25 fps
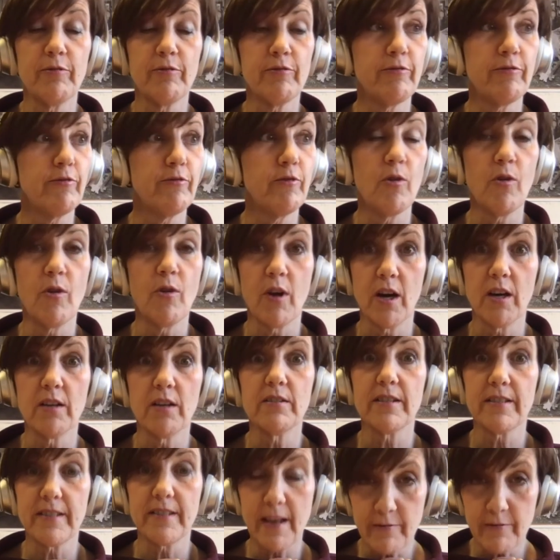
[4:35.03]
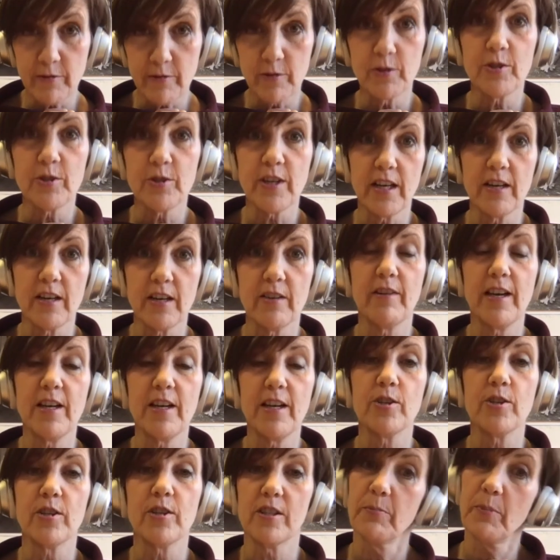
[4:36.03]
for several
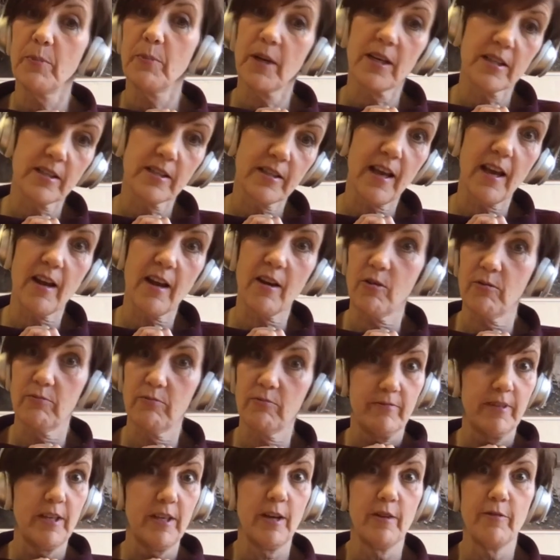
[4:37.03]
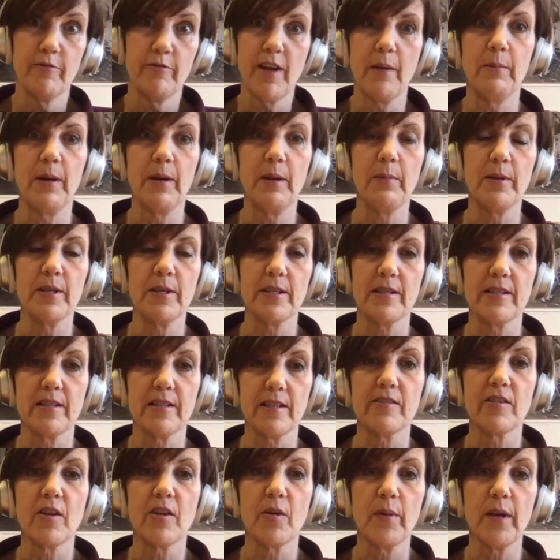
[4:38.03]
generations, because they're family
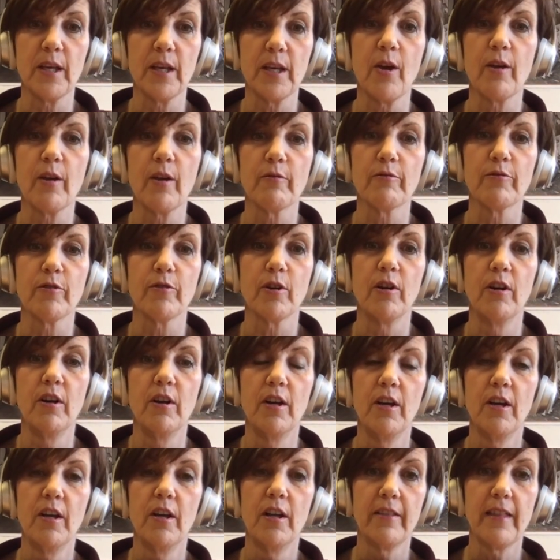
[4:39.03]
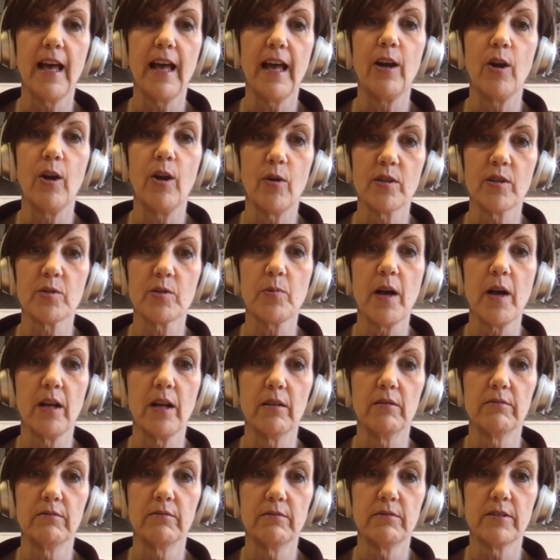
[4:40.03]
businesses that have been going for that long as
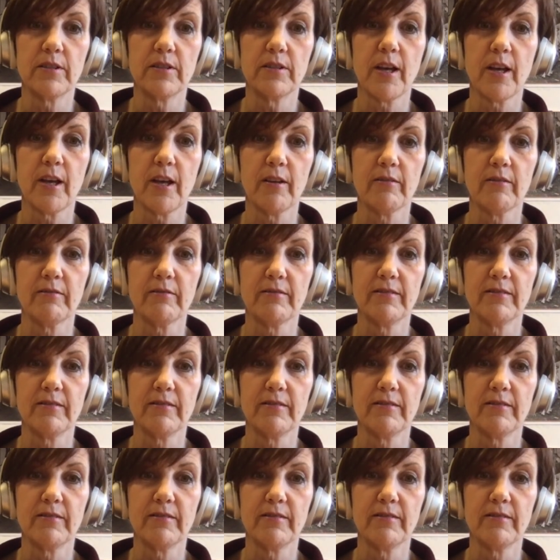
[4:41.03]
well. So